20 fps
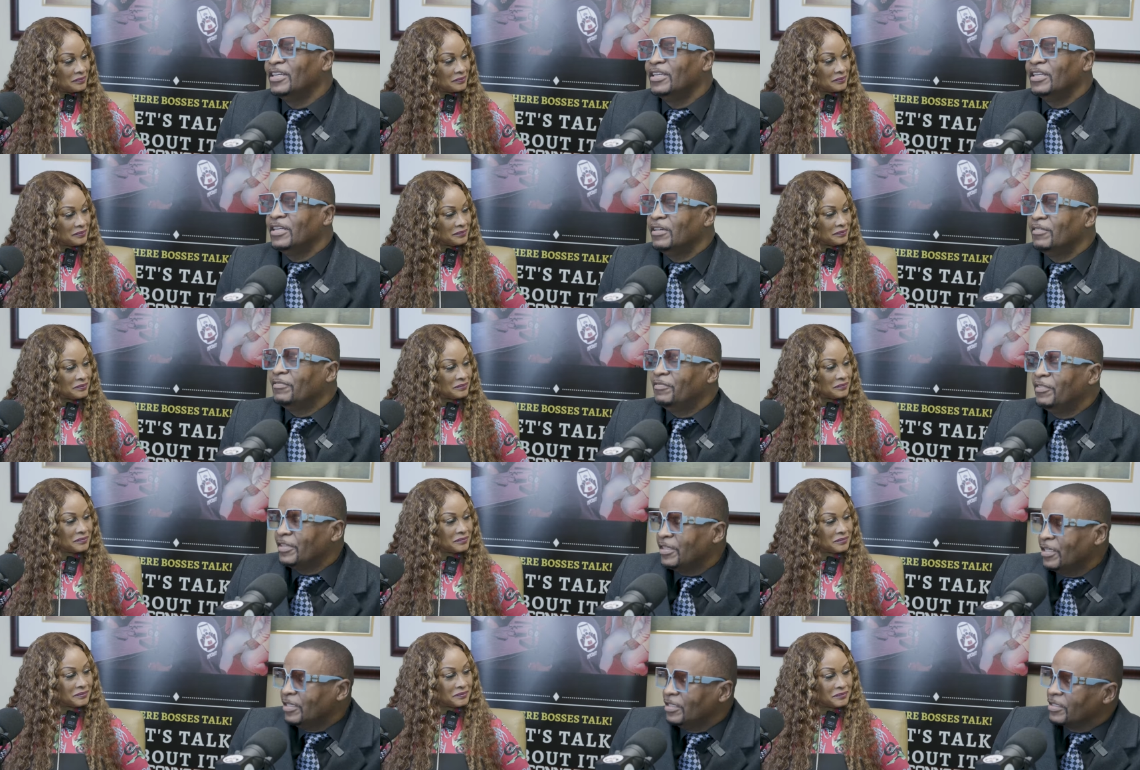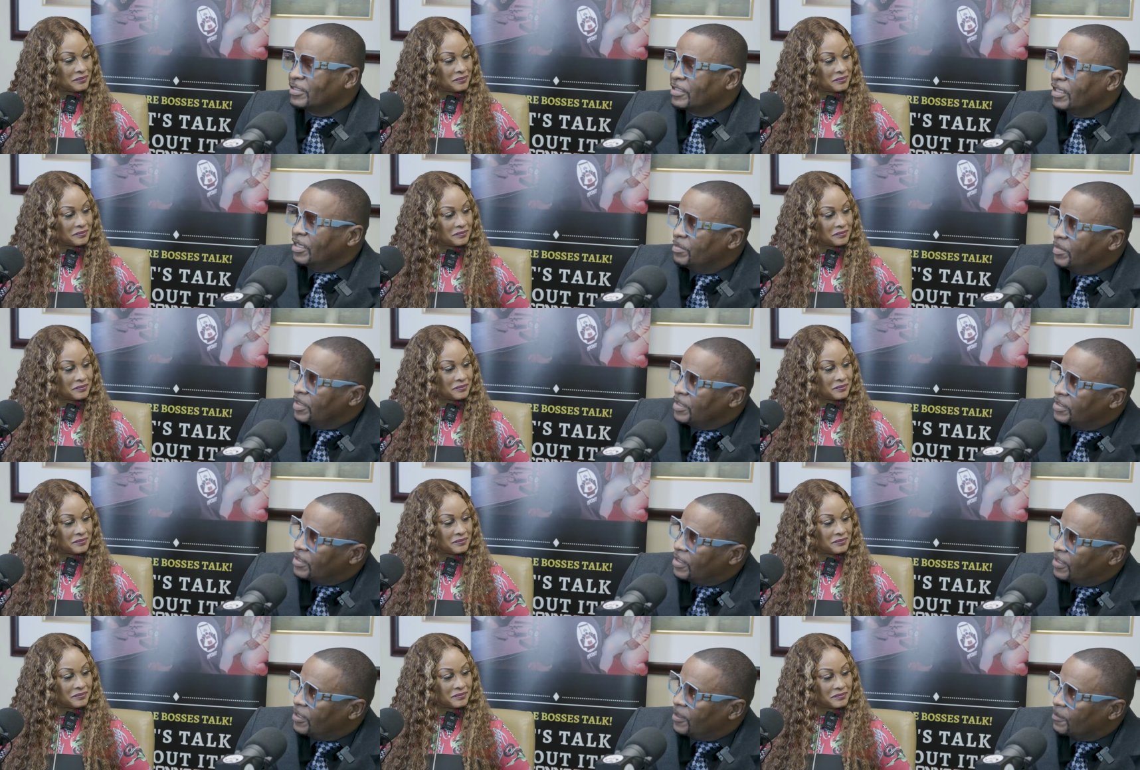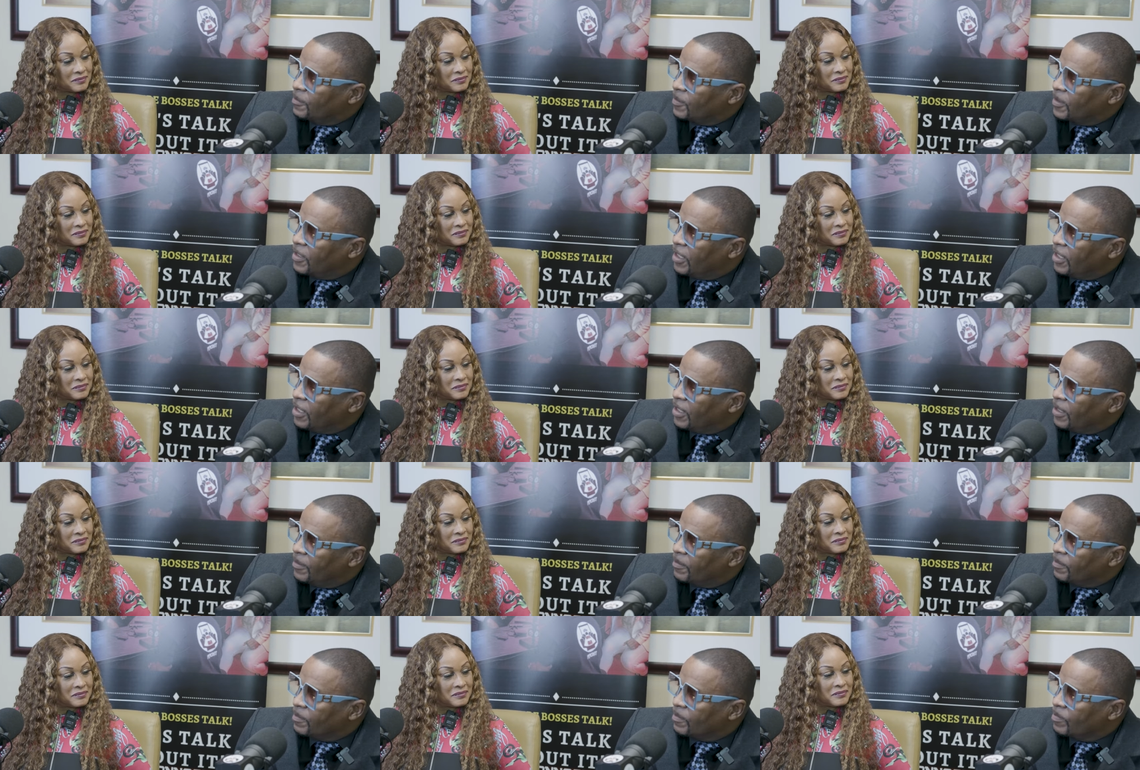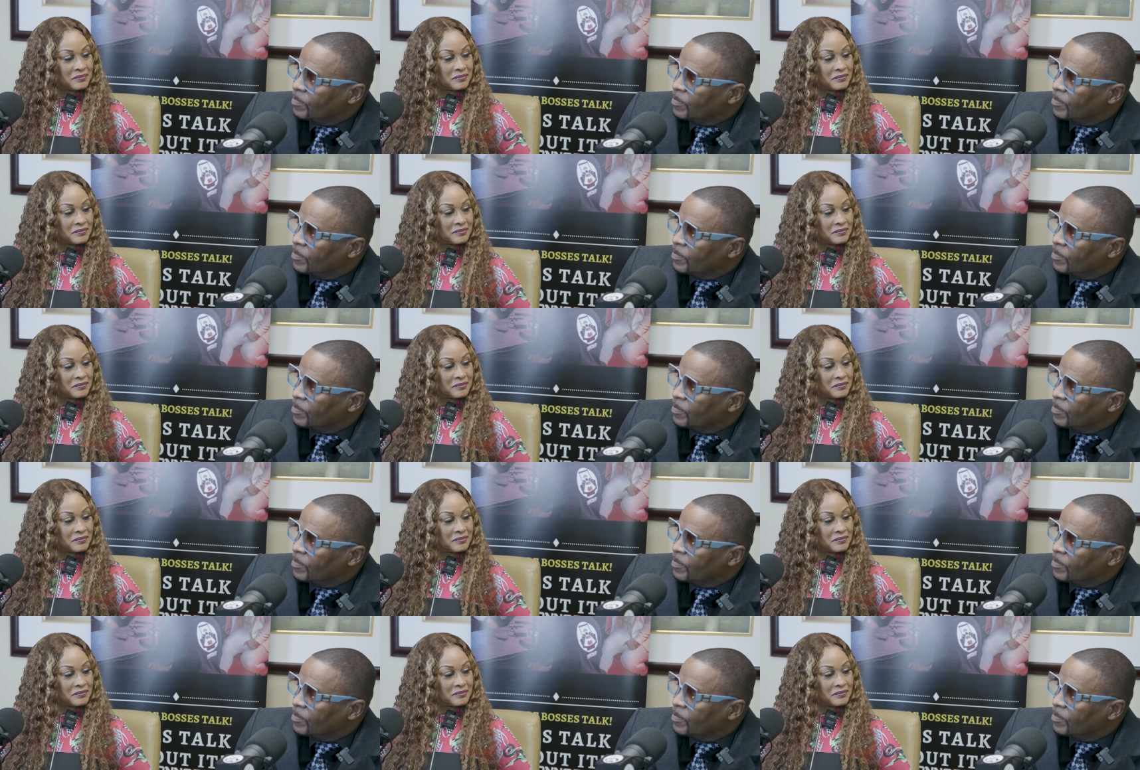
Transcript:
Speaker 1: And fifty looked at me, said, Ken,